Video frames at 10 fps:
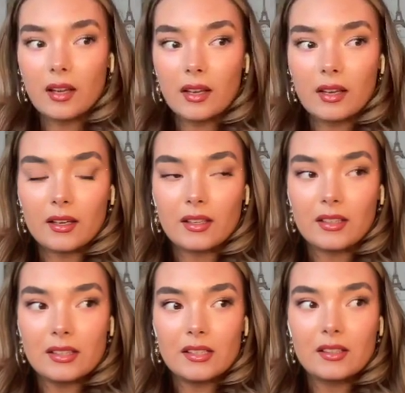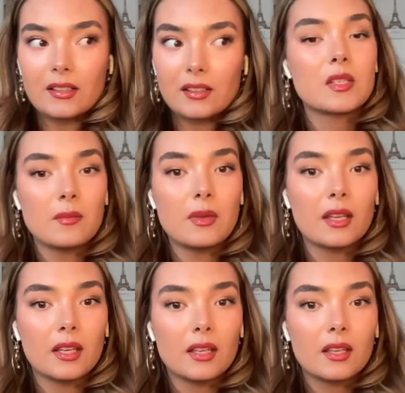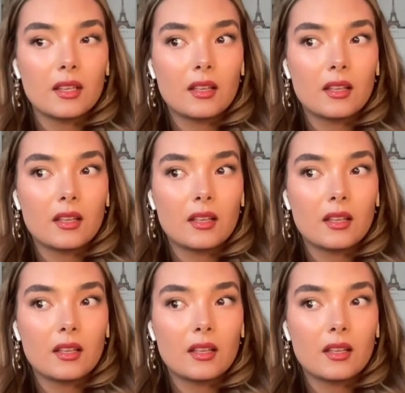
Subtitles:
And I think to me,